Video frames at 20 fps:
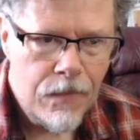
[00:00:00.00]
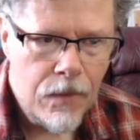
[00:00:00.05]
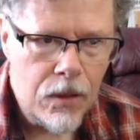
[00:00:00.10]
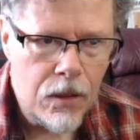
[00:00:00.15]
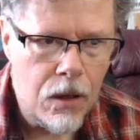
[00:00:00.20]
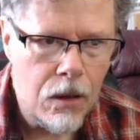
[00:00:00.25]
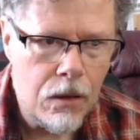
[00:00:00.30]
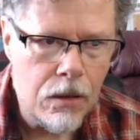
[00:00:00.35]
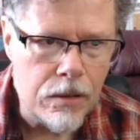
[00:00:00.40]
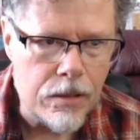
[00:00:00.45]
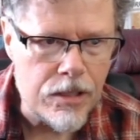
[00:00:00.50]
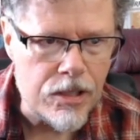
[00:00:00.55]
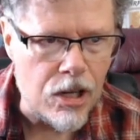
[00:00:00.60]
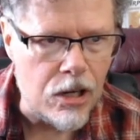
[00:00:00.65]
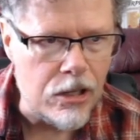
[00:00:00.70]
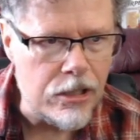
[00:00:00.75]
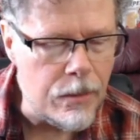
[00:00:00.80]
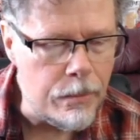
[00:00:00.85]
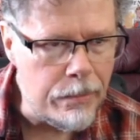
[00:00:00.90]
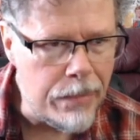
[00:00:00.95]

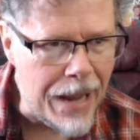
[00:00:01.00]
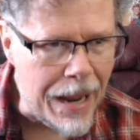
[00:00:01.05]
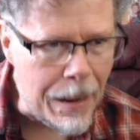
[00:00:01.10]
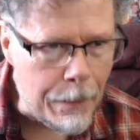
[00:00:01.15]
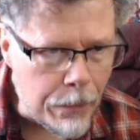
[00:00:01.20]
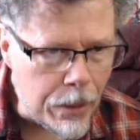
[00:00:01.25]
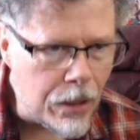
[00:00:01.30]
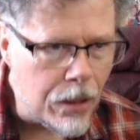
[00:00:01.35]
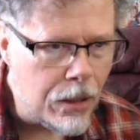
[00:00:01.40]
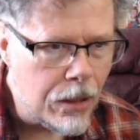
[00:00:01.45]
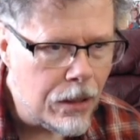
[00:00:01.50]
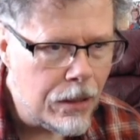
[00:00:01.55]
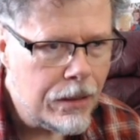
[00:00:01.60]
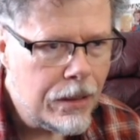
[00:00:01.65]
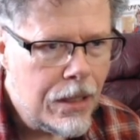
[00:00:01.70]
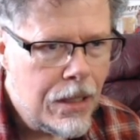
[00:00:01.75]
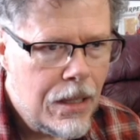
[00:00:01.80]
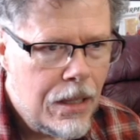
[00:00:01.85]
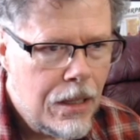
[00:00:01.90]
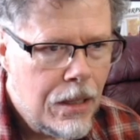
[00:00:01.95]
Sgt. Pepper,
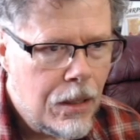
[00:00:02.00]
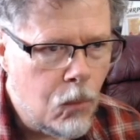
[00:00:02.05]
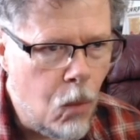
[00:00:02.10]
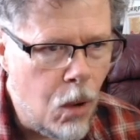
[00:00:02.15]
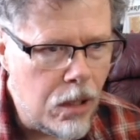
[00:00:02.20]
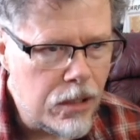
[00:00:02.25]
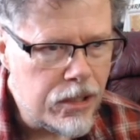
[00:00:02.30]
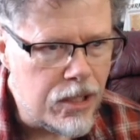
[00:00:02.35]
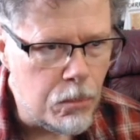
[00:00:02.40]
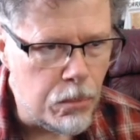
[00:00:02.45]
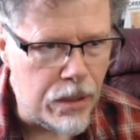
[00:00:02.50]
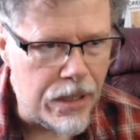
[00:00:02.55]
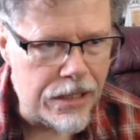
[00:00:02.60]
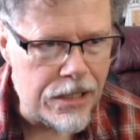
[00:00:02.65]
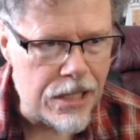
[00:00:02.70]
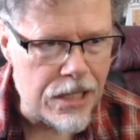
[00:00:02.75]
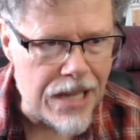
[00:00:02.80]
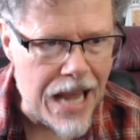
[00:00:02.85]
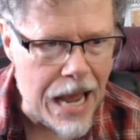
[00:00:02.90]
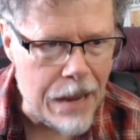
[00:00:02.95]
Walls and
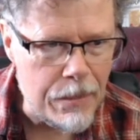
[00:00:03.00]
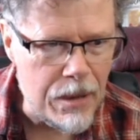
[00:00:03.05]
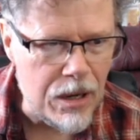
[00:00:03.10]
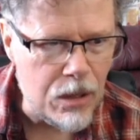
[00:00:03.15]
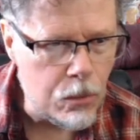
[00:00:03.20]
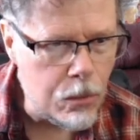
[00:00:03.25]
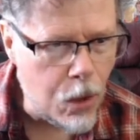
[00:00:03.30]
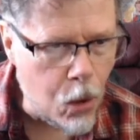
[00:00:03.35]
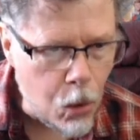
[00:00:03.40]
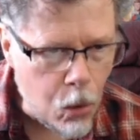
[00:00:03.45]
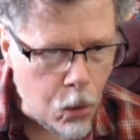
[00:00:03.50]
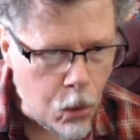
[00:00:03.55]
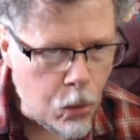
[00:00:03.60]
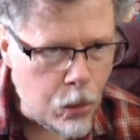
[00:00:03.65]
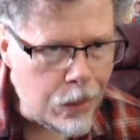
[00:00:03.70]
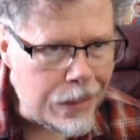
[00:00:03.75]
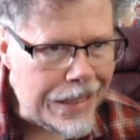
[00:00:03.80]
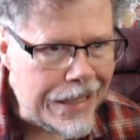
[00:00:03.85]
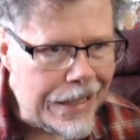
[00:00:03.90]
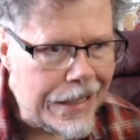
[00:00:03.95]
Bridges, Abbey
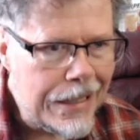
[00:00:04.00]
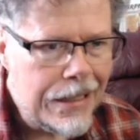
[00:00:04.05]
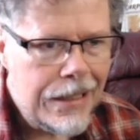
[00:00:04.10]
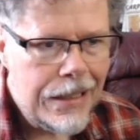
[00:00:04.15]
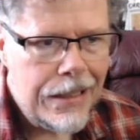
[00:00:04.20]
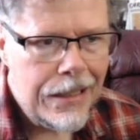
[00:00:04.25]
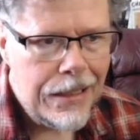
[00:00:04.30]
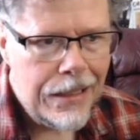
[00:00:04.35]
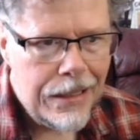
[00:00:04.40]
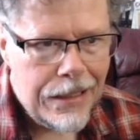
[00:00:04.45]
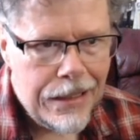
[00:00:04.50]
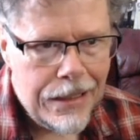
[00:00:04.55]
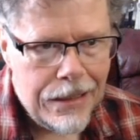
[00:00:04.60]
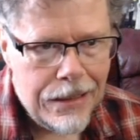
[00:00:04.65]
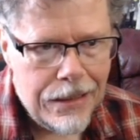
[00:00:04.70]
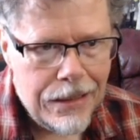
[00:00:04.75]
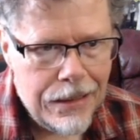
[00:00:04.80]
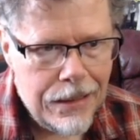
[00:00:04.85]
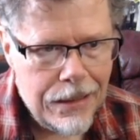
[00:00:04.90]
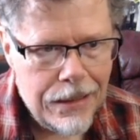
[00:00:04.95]
Road.
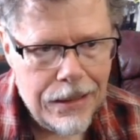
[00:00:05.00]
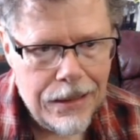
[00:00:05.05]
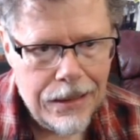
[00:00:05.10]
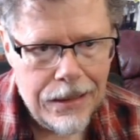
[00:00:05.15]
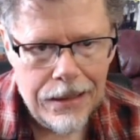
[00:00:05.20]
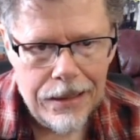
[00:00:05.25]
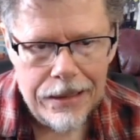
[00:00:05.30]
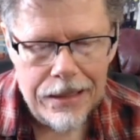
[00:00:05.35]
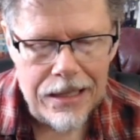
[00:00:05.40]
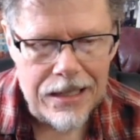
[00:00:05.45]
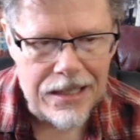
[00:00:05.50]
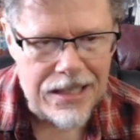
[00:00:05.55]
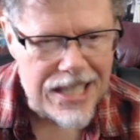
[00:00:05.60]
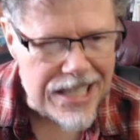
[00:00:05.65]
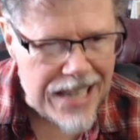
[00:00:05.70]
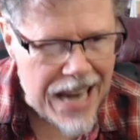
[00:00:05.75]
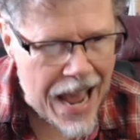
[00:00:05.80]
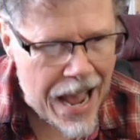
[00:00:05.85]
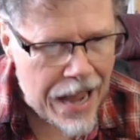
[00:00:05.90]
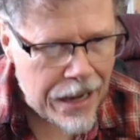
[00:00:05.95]
Then
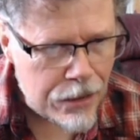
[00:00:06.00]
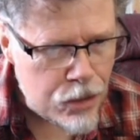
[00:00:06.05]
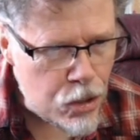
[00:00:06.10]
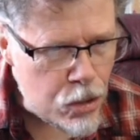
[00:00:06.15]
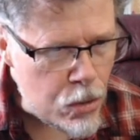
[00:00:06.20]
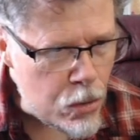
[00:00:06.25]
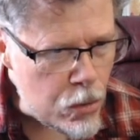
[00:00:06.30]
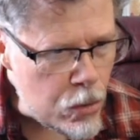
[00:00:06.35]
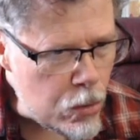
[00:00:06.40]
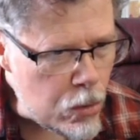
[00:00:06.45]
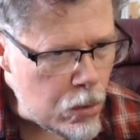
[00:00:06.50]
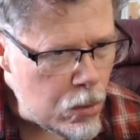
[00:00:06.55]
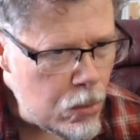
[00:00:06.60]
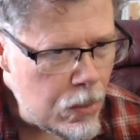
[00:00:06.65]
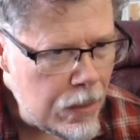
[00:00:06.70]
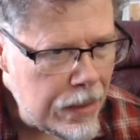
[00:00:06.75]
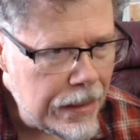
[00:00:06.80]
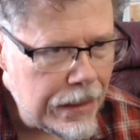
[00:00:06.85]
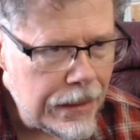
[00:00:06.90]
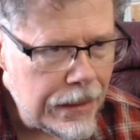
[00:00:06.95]
stack two.